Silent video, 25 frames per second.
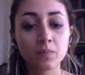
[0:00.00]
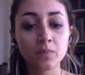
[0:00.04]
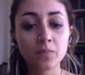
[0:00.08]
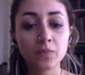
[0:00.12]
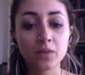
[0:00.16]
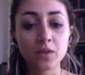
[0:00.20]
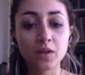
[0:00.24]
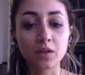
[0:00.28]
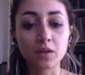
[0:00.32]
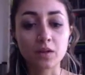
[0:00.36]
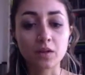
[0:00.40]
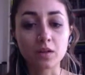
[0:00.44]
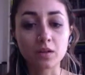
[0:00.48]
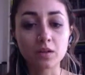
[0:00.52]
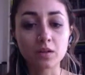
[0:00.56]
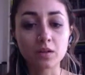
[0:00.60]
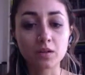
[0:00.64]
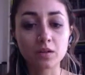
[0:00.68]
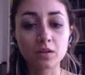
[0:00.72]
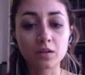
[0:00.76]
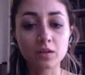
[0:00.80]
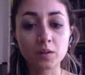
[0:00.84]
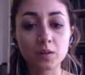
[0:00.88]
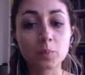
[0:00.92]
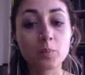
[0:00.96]

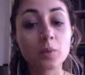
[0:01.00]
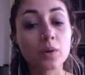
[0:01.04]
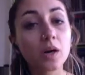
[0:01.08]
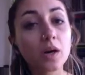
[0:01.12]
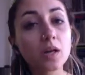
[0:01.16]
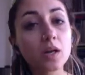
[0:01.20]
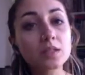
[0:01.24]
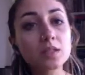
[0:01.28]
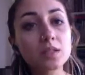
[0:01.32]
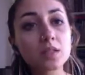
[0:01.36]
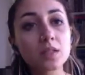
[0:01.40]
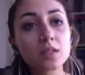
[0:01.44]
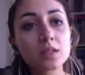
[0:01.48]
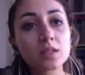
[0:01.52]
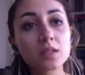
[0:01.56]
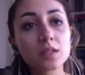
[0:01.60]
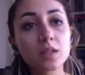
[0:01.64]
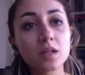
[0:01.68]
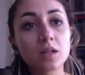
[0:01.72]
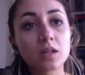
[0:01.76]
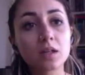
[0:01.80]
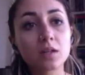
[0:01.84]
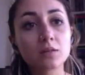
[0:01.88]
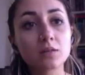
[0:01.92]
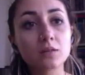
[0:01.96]
the process
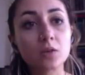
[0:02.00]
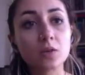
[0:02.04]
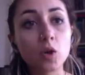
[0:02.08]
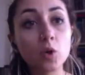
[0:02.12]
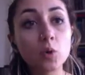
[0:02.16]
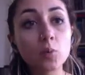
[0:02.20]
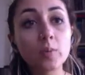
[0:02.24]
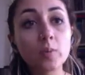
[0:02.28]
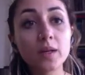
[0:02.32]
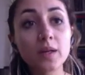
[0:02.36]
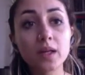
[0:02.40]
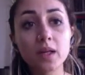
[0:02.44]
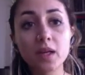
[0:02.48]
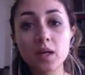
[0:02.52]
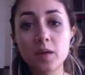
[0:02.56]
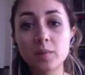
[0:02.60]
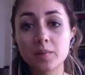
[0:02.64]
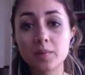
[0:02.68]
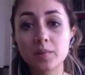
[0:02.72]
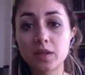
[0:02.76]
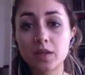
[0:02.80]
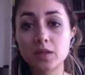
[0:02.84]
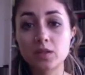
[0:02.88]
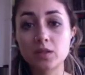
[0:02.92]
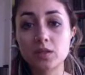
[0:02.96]
of opening up
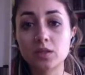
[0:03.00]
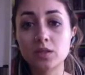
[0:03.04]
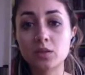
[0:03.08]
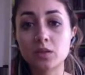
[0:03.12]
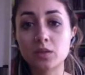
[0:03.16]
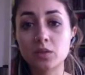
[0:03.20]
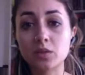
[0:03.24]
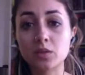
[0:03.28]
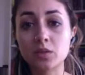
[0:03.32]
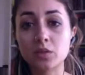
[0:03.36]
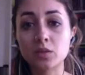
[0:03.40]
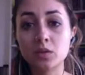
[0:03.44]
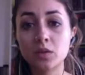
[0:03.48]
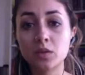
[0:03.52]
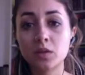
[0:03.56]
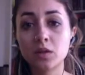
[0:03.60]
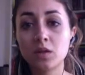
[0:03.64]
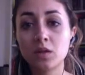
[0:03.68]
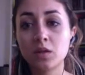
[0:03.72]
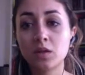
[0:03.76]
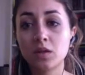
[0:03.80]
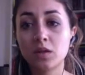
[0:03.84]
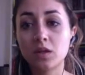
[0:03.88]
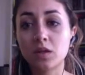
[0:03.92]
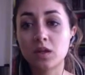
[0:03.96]
into
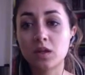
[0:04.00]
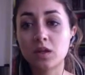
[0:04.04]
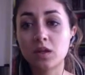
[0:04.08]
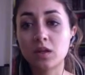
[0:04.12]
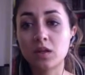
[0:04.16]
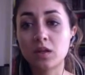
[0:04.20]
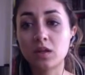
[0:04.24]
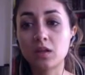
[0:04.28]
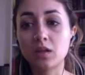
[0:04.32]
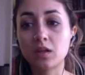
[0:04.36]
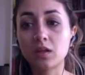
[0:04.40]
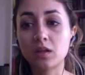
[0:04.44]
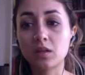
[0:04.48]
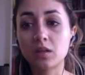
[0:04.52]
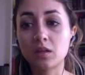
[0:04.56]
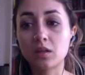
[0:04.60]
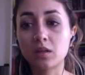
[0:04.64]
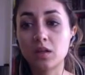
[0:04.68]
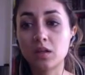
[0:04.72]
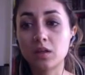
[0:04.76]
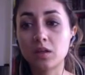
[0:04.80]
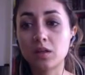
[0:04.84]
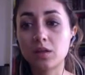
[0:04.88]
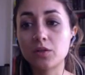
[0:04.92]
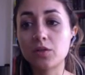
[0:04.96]
a
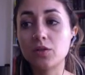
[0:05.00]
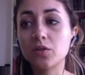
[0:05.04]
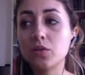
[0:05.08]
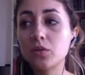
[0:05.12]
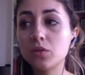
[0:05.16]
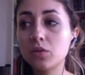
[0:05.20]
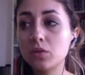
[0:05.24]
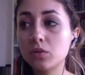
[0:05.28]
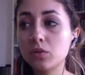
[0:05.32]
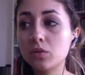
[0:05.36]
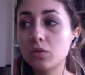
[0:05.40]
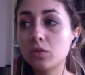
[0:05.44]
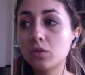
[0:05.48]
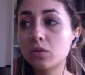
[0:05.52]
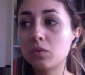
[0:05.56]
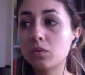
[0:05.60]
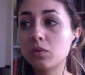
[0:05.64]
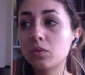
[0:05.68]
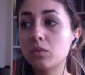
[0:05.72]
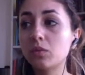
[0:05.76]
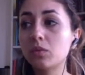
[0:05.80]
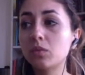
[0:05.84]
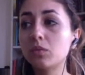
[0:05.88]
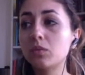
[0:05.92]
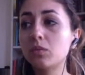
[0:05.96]
new,
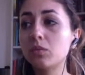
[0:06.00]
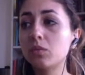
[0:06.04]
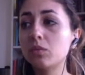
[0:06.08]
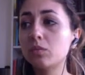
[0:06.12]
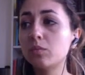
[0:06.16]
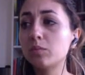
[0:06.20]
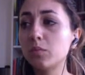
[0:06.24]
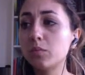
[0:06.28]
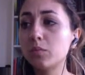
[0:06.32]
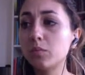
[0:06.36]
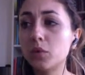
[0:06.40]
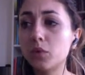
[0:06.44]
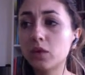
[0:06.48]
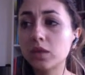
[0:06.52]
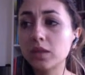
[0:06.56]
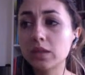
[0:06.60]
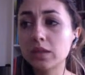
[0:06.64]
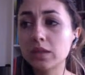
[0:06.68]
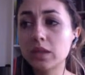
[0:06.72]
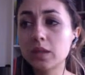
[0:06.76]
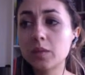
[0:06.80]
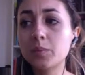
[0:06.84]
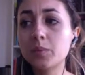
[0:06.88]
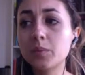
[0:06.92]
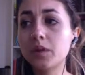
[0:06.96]
more
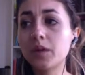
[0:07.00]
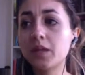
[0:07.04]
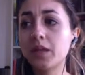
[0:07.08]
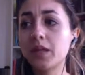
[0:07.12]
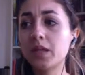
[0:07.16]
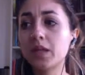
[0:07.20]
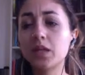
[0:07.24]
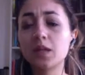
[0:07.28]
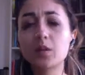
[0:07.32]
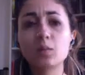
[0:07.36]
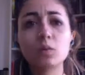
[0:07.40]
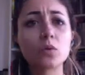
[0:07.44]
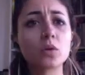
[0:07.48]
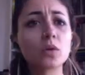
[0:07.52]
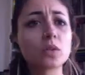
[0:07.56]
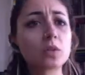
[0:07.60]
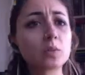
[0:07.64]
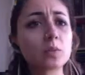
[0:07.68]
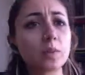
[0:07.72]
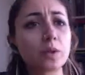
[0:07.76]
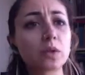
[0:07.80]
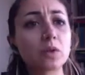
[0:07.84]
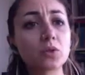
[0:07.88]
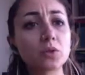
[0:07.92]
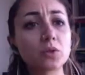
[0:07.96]
liberated, more
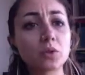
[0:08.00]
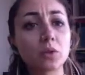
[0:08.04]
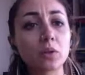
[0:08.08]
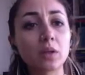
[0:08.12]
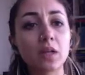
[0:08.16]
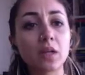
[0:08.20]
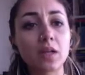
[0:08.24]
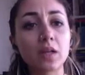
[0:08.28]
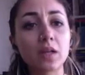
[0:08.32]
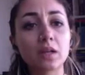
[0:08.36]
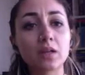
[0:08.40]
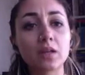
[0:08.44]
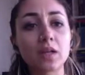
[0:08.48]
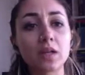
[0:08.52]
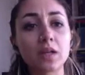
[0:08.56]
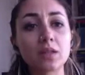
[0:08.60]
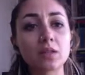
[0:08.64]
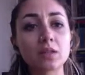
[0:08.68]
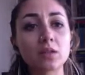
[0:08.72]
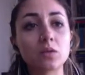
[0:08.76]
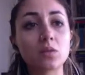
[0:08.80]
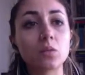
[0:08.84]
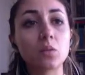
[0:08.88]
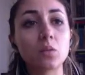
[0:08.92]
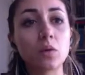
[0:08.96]
spiritually
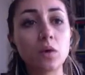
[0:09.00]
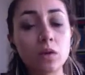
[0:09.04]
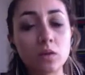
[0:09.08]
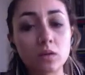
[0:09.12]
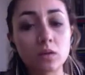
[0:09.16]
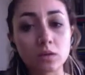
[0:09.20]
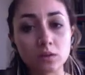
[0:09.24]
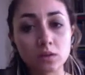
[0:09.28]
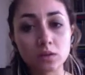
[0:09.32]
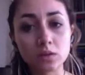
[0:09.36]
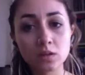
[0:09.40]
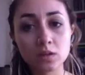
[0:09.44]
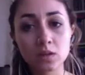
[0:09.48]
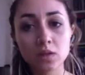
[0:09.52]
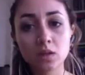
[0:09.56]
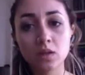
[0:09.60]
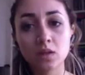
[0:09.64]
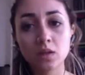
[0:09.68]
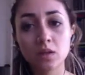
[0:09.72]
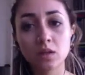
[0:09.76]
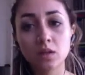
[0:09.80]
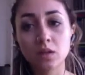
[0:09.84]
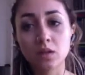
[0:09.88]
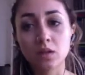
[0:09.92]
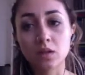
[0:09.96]
connected world,
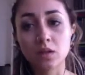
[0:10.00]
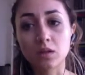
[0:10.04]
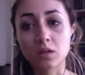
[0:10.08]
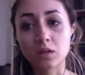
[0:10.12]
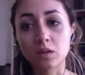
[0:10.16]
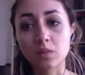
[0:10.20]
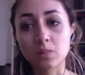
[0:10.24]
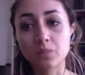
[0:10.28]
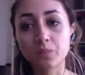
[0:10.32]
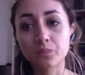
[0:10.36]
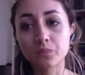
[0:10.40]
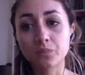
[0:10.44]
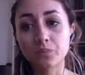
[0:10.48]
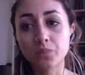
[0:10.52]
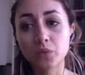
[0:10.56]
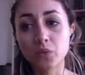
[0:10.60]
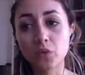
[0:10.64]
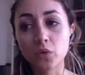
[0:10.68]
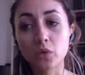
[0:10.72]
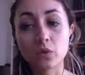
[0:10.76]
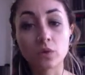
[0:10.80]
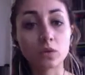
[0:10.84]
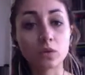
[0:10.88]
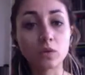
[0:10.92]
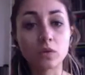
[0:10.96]

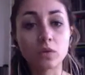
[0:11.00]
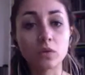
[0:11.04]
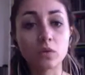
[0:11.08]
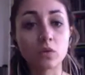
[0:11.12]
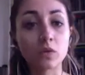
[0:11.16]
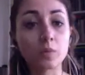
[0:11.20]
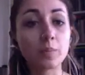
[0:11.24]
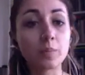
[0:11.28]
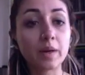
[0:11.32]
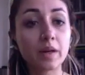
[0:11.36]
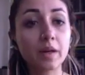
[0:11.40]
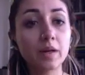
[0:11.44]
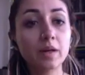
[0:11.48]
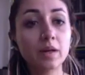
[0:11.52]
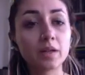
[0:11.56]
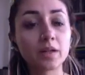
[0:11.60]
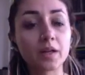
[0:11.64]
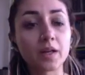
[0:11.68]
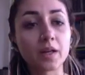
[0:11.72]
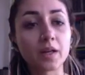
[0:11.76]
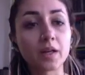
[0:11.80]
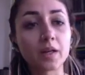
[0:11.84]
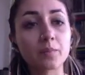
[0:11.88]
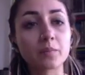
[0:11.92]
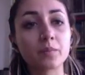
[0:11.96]
or
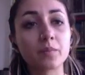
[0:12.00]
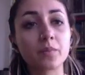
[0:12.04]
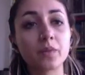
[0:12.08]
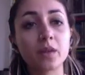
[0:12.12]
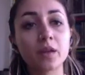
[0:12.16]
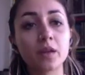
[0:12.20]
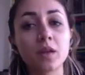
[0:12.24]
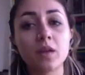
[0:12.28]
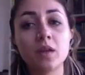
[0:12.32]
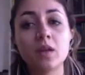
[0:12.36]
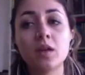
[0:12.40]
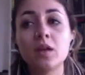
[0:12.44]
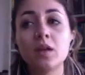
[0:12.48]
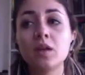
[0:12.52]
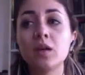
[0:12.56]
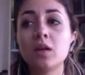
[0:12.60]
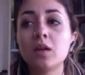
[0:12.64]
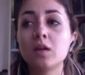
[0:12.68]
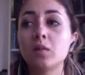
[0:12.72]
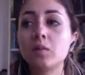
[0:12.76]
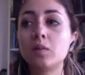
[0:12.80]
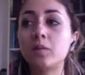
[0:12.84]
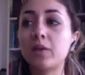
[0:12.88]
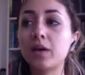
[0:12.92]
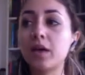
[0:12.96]
paradigm.
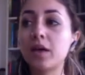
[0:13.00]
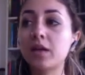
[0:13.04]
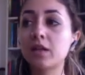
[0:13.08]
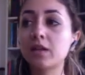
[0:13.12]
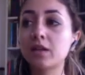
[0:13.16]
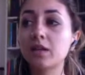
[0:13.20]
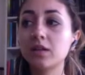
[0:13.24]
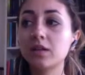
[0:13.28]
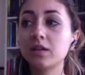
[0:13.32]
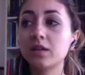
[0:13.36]
But